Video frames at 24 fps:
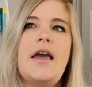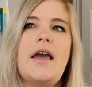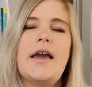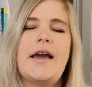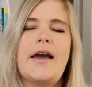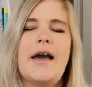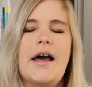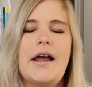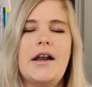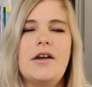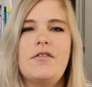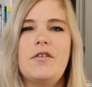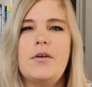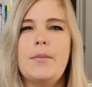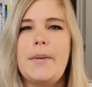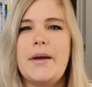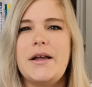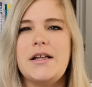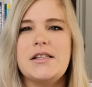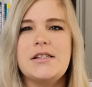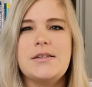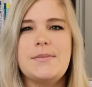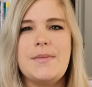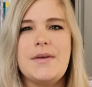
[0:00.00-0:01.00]
it kind of
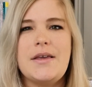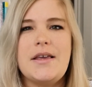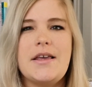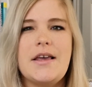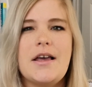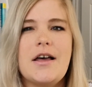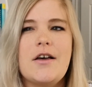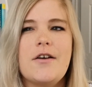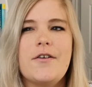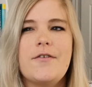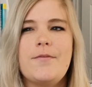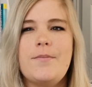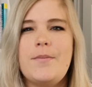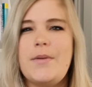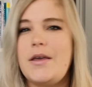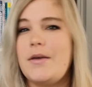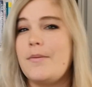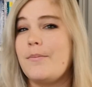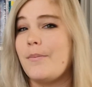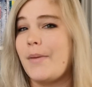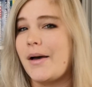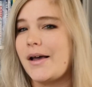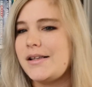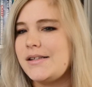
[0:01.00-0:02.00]
reminds me of me
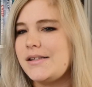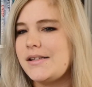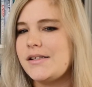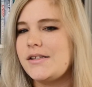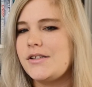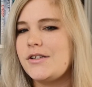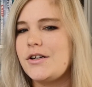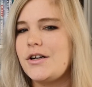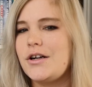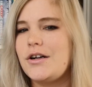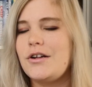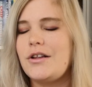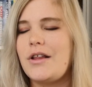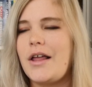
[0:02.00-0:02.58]
and my sister.